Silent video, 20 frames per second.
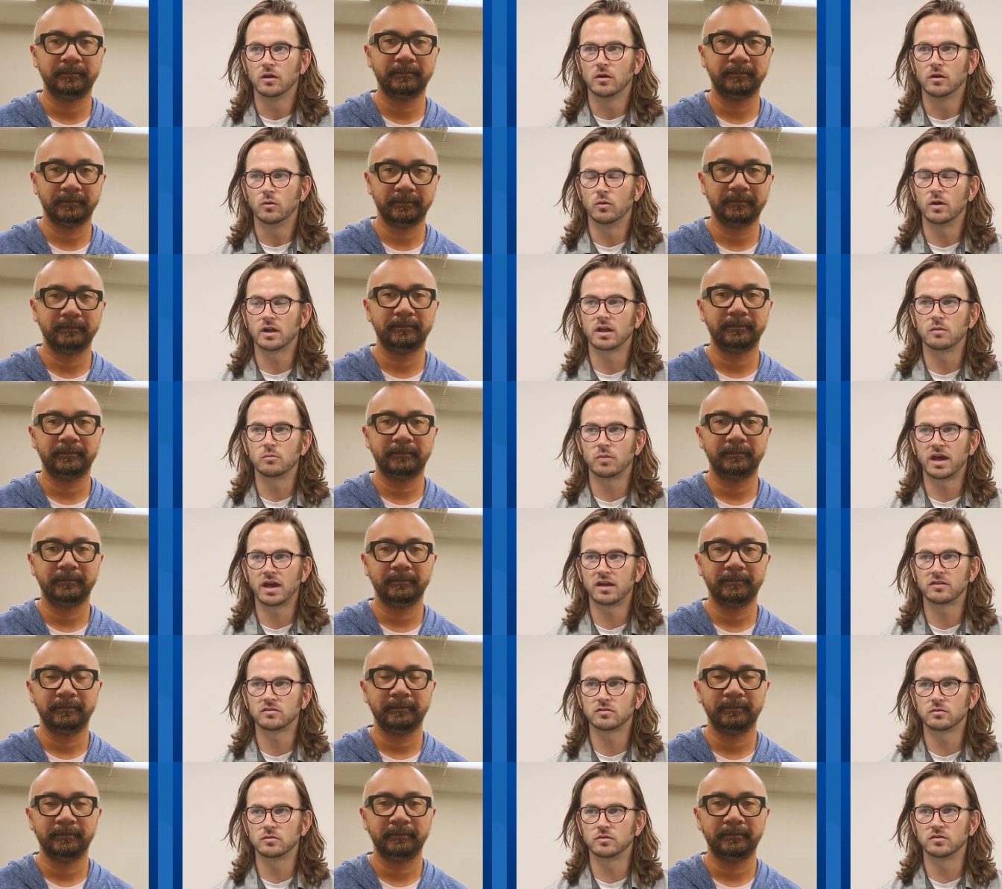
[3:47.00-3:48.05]
Speaker 1: where it can
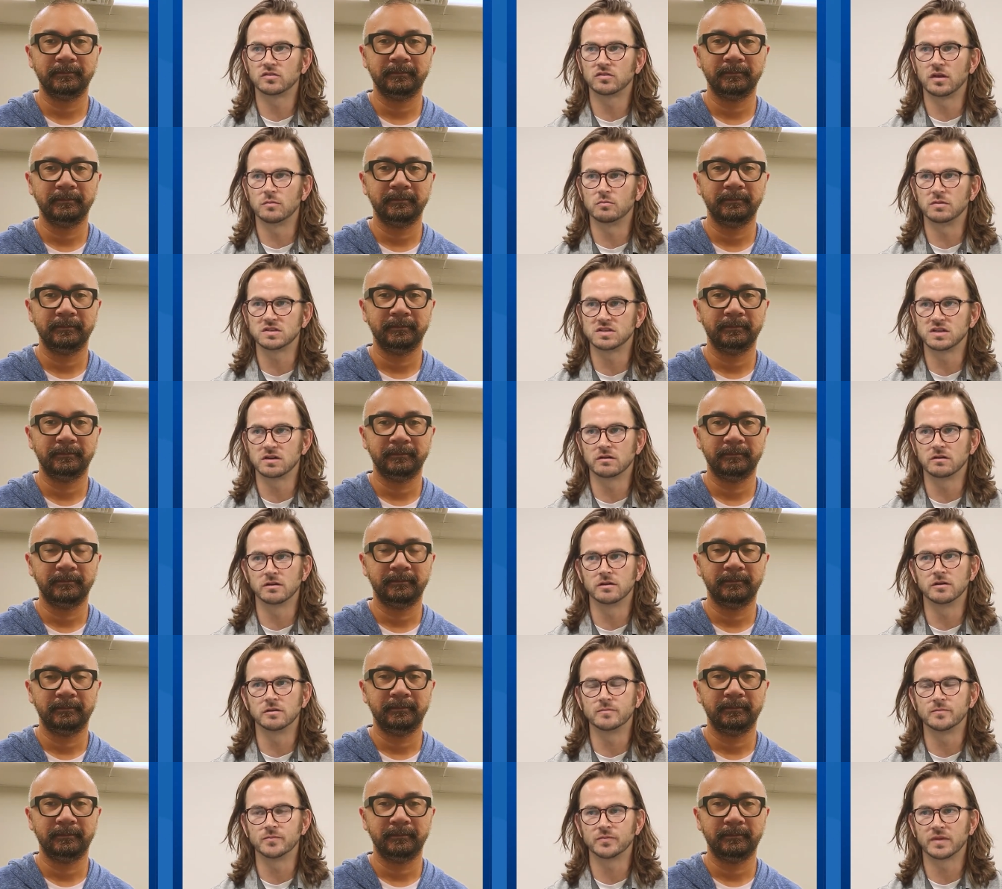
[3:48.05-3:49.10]
pass through some
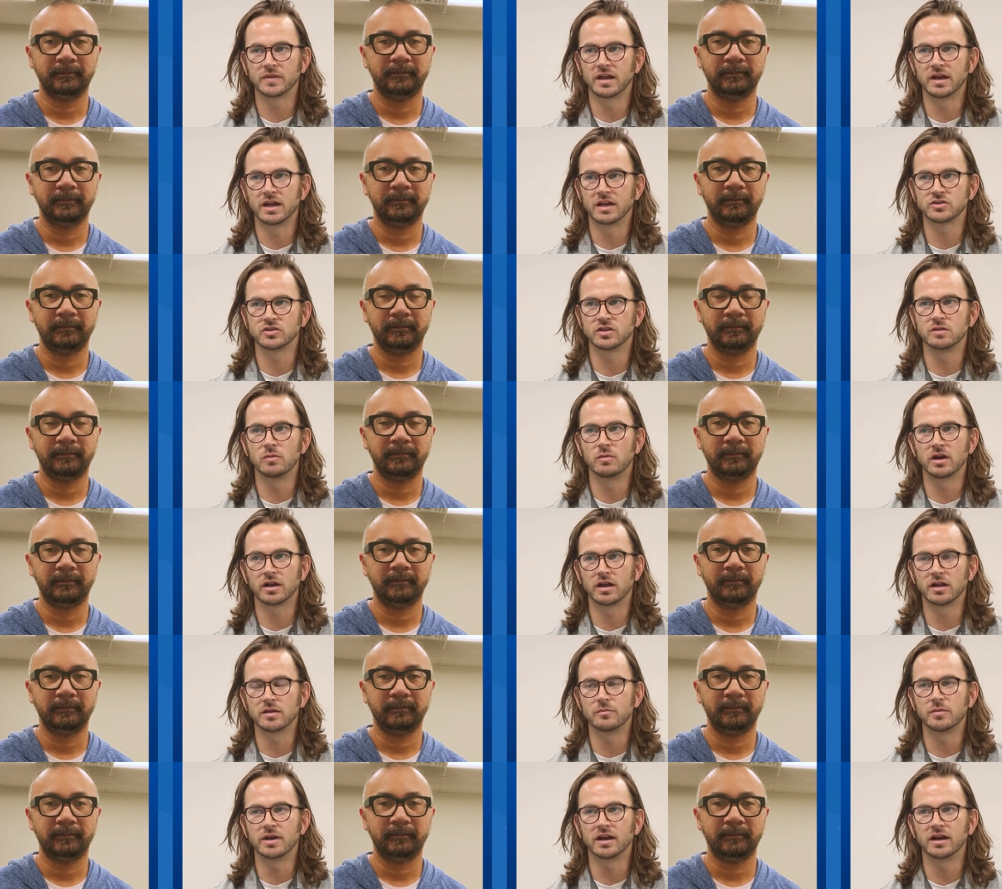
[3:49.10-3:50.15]
material and actually mark
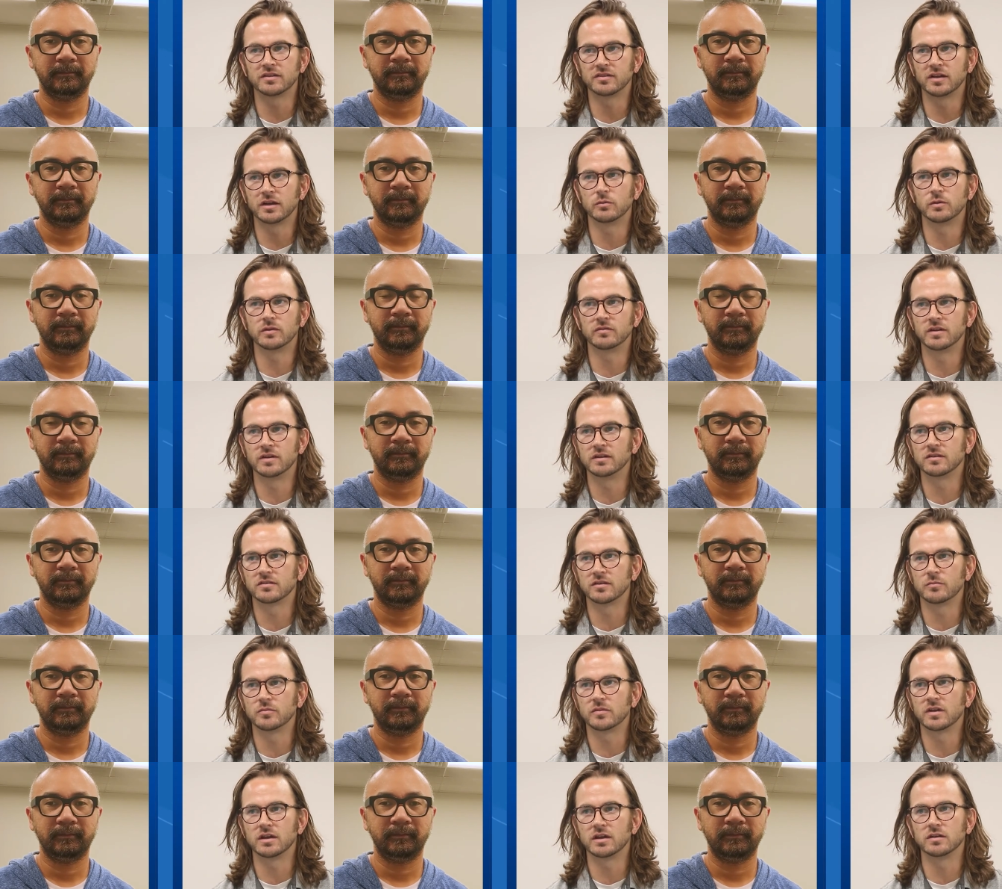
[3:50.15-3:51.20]
on the backside. We've done
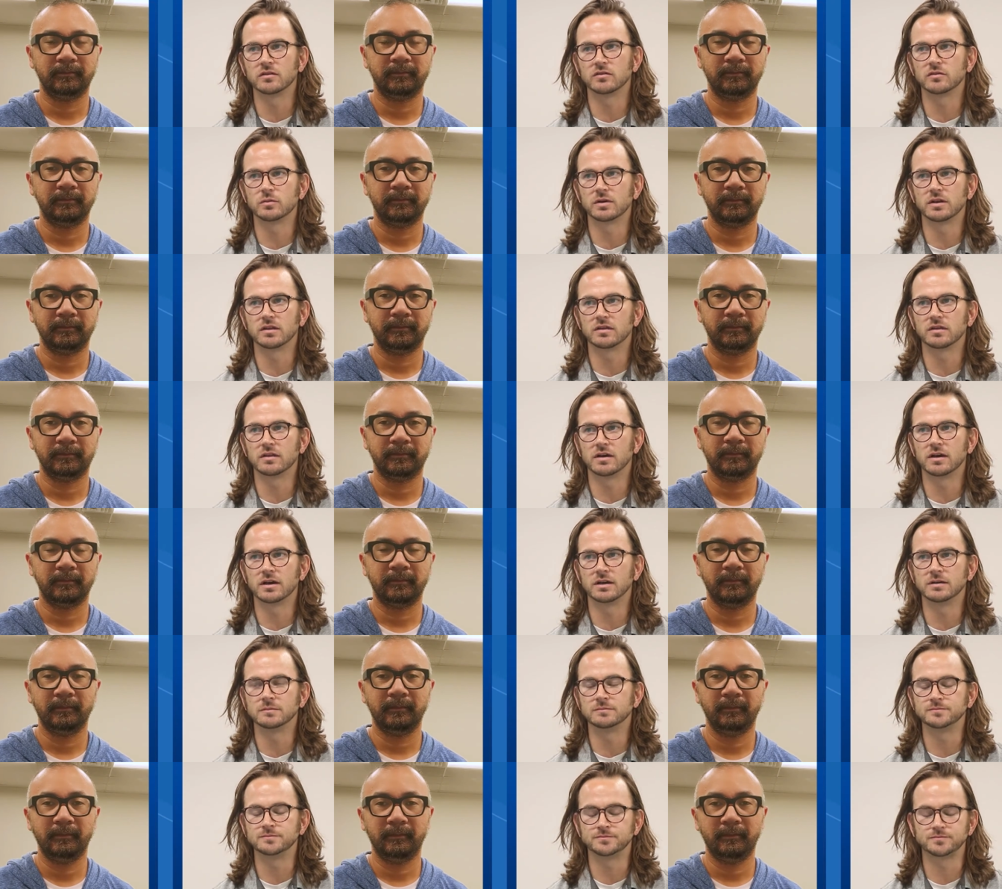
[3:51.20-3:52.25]
some things with
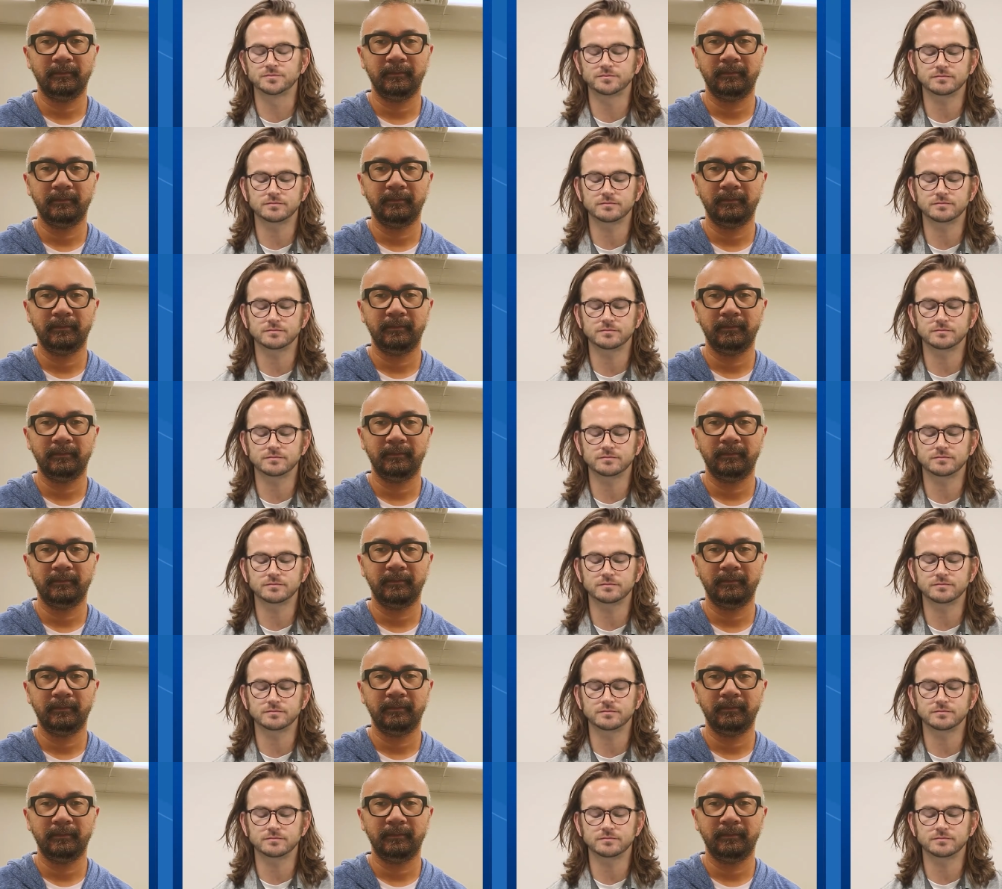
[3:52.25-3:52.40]
um,